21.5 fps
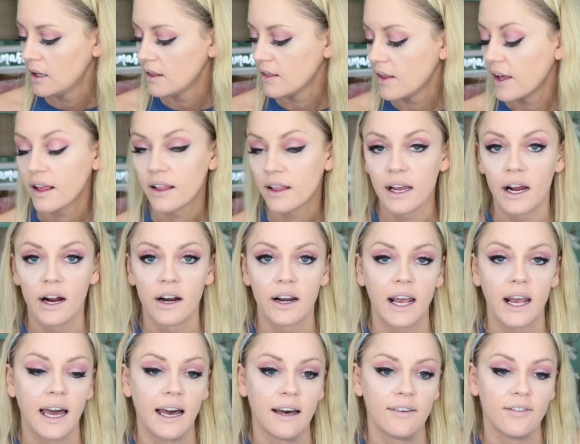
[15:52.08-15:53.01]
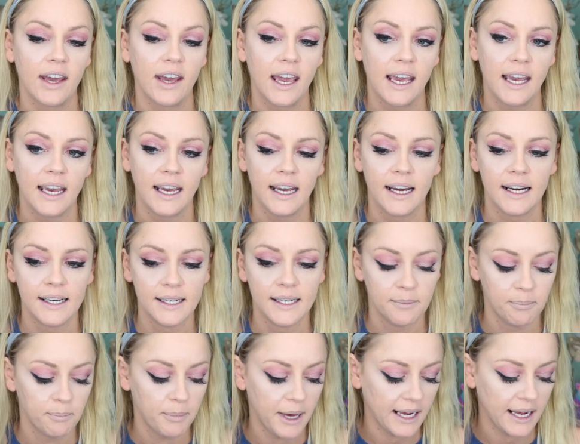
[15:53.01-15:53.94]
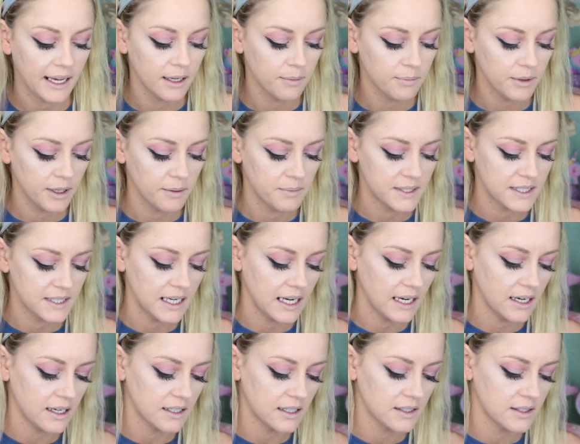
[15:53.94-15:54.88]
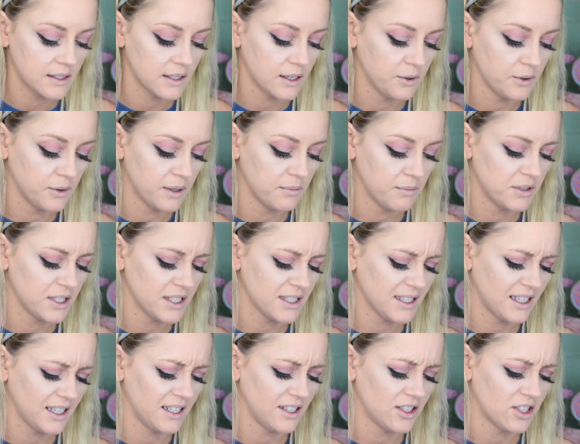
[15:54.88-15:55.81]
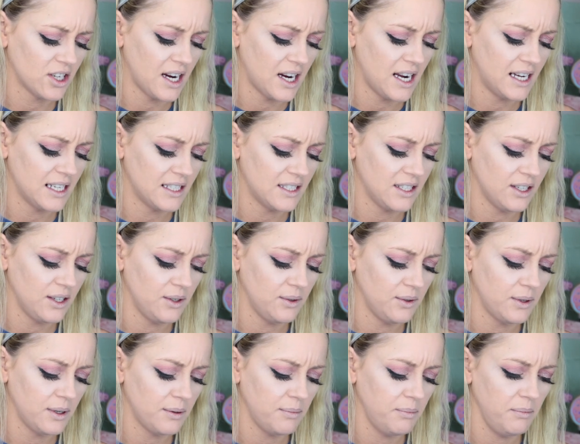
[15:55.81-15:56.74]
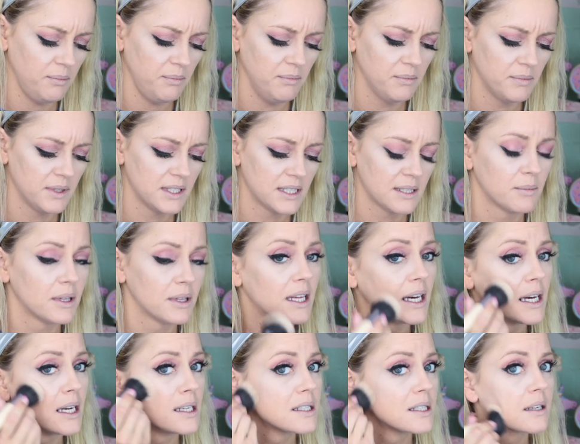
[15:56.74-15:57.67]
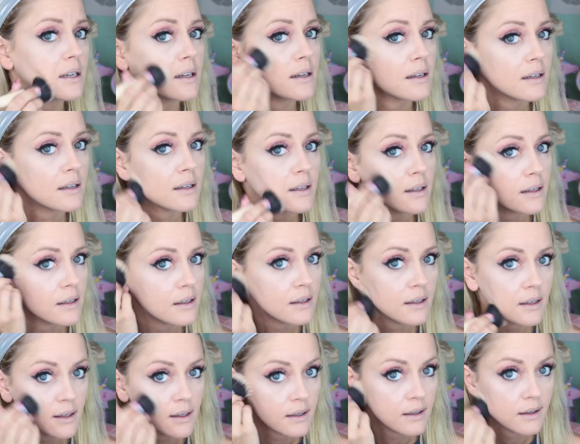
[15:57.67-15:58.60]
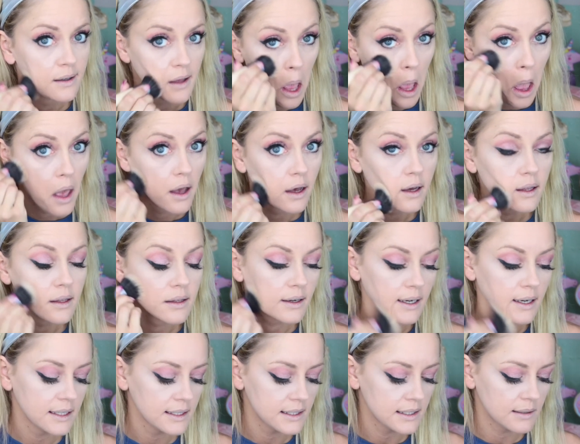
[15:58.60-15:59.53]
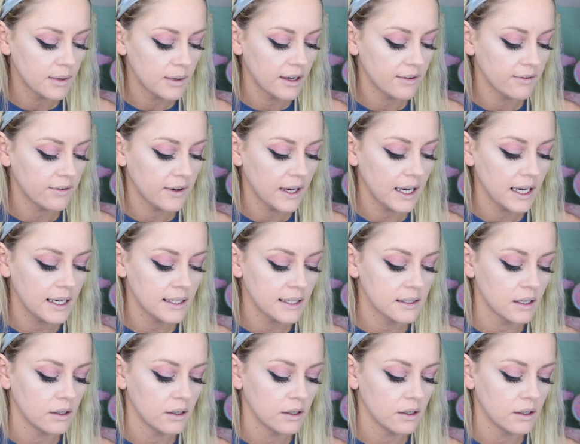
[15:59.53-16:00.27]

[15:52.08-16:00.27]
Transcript: Luckily, I already have a um, backup upstairs, so I'm just gonna try to get some of that on the rest of my face,